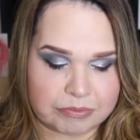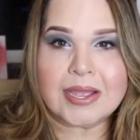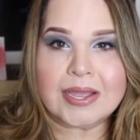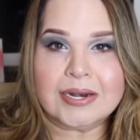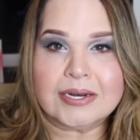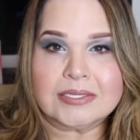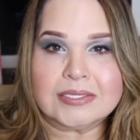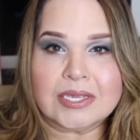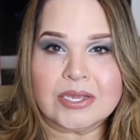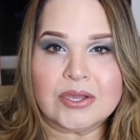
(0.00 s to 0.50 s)

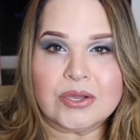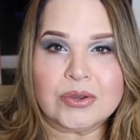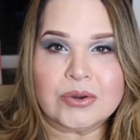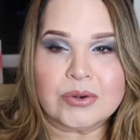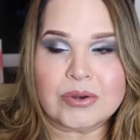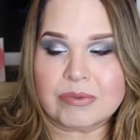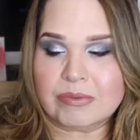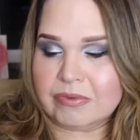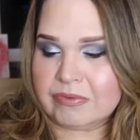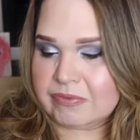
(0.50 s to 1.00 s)
And it's like a
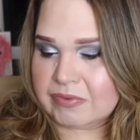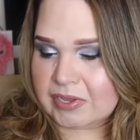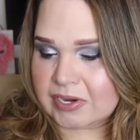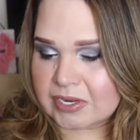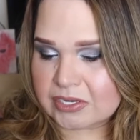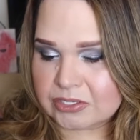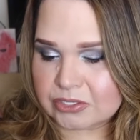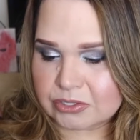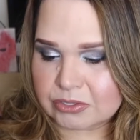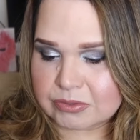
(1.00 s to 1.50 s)
creamy
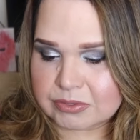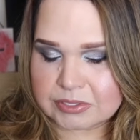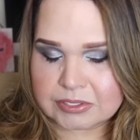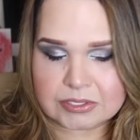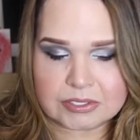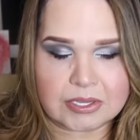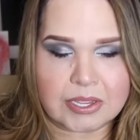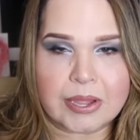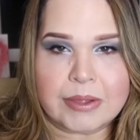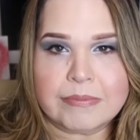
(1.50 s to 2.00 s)
finish, so
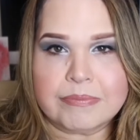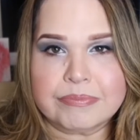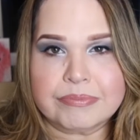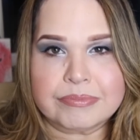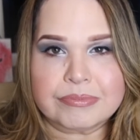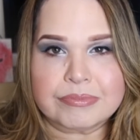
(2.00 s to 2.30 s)
it's not,